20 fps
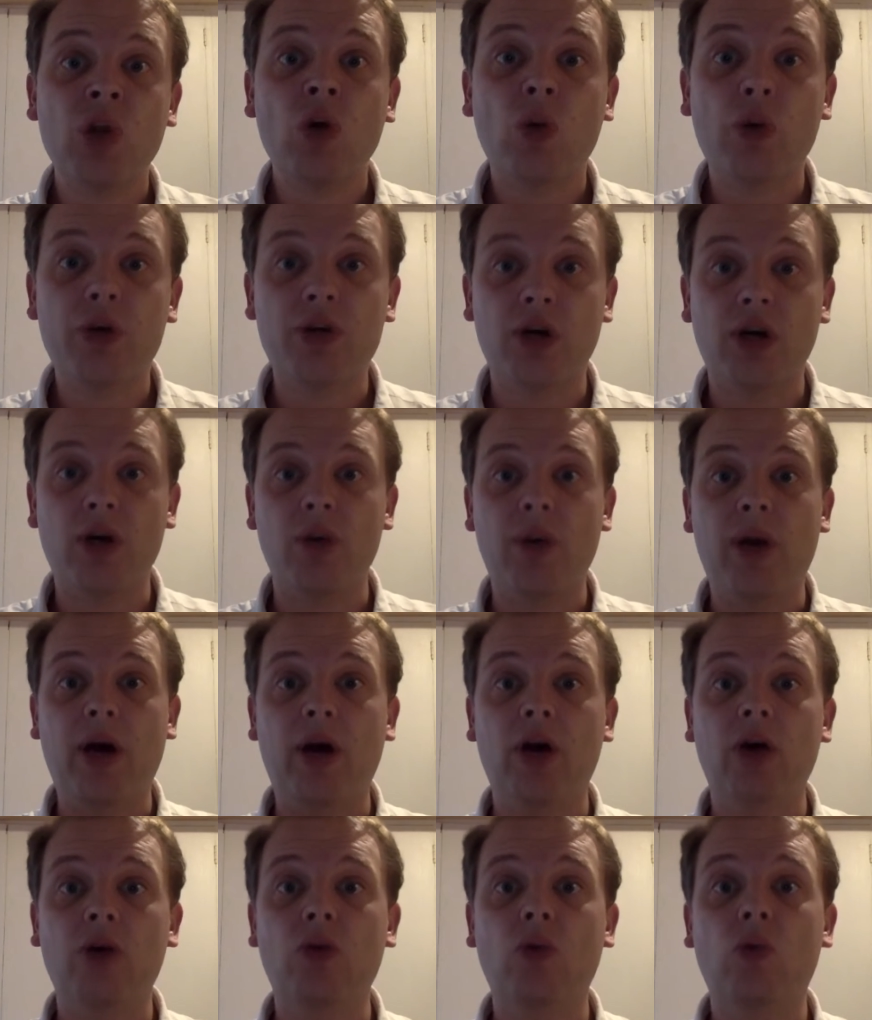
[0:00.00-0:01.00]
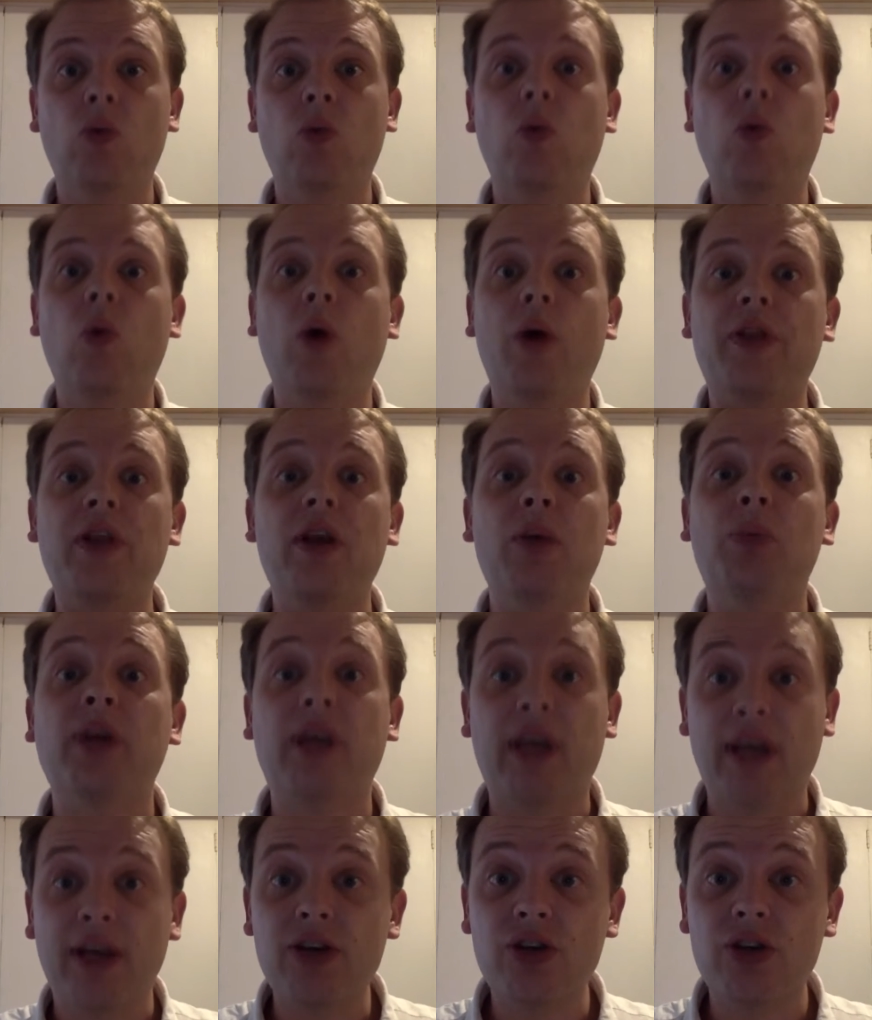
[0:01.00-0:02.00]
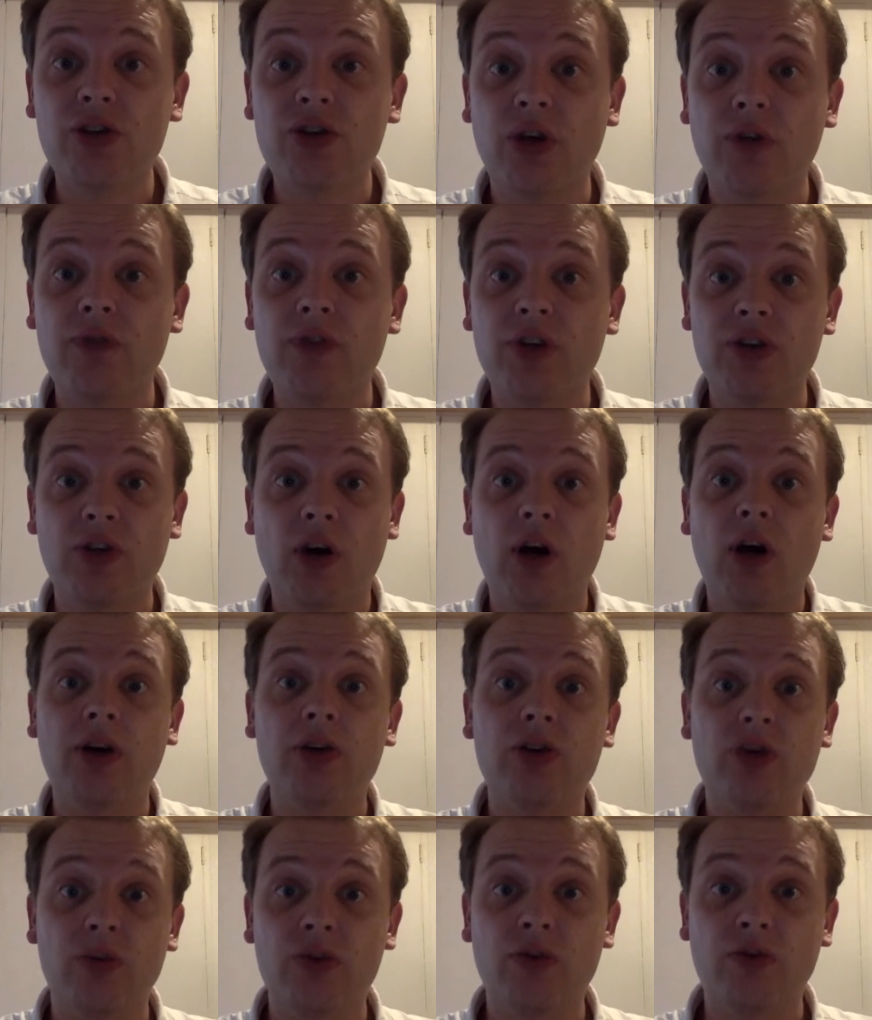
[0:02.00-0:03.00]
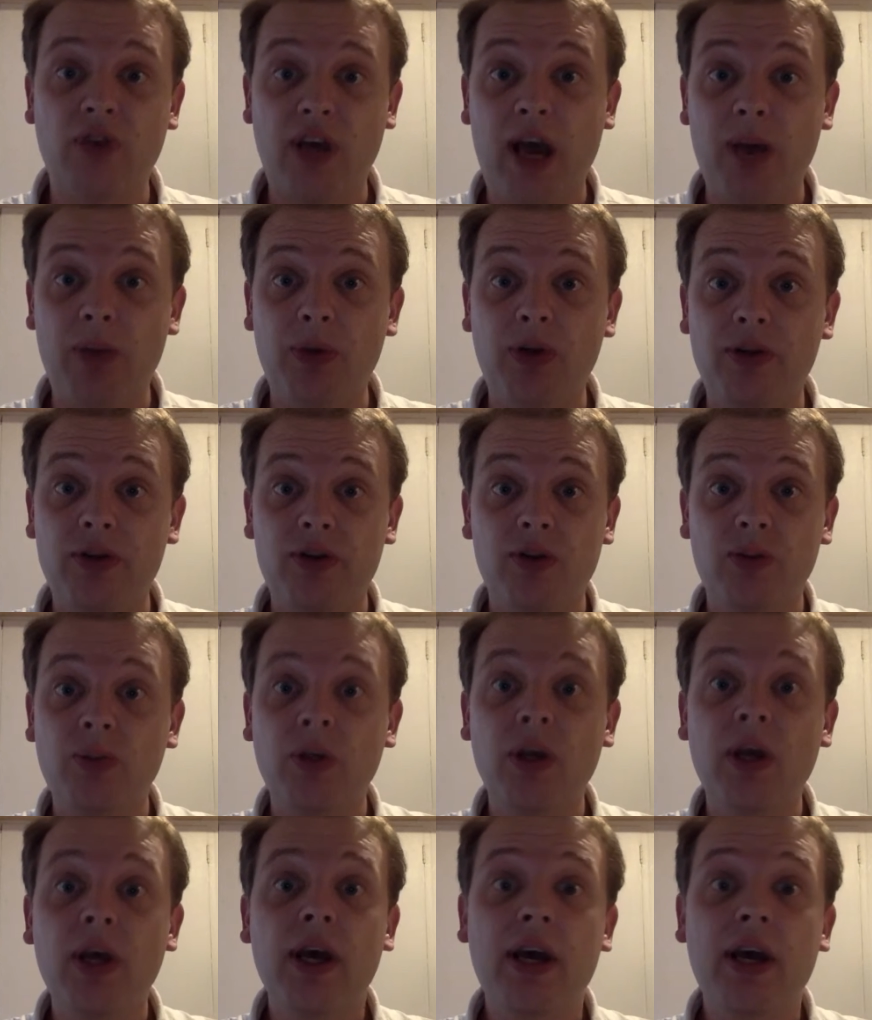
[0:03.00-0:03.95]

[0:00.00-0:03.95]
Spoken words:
We talk about what the implications of this are in terms of capitalism.